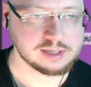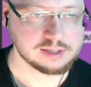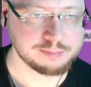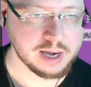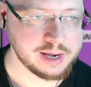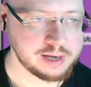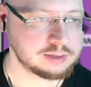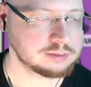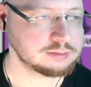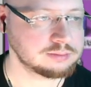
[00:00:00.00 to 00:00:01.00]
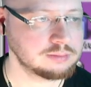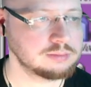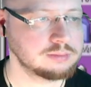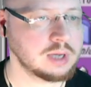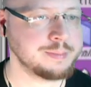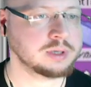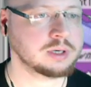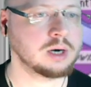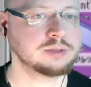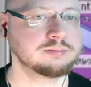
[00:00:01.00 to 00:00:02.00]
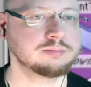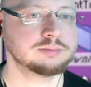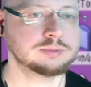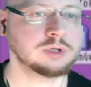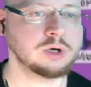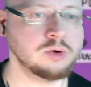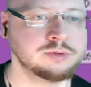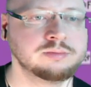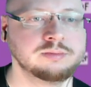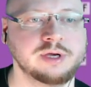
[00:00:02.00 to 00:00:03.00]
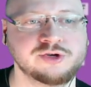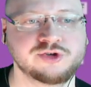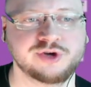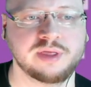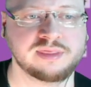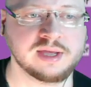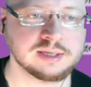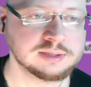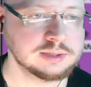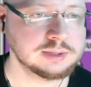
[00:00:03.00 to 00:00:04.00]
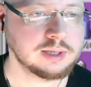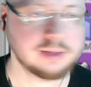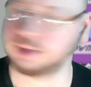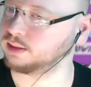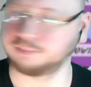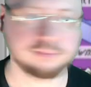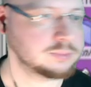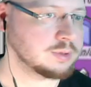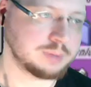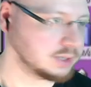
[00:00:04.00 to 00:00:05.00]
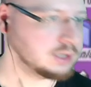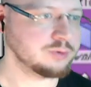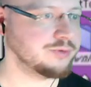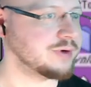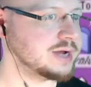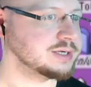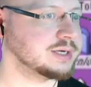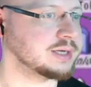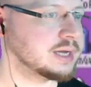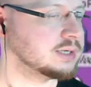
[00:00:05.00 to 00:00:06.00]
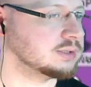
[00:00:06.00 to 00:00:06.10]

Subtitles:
My HyperCard clone-ish thing that I'm completely rewriting again.